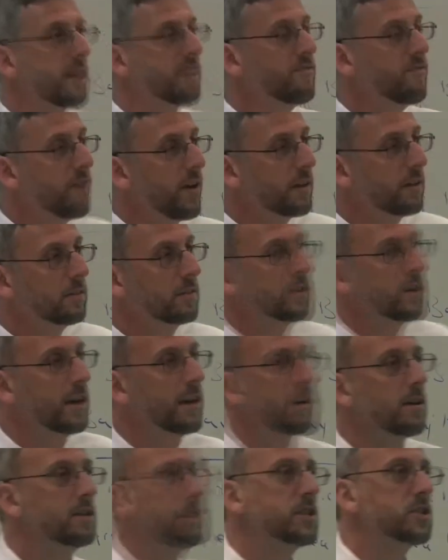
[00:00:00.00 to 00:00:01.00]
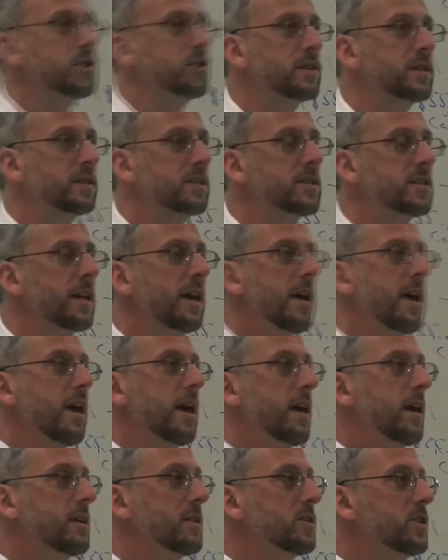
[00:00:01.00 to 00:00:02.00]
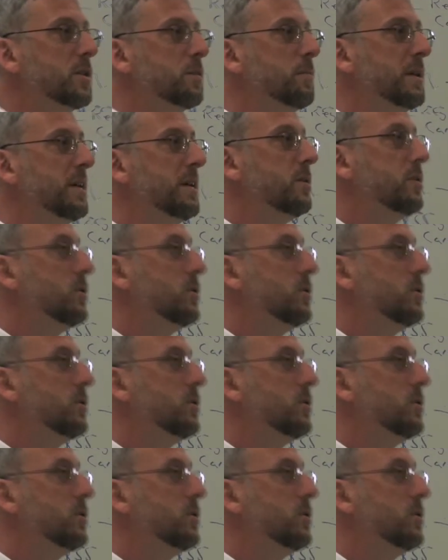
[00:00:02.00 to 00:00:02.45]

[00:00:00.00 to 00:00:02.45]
they funnel to air districts is to be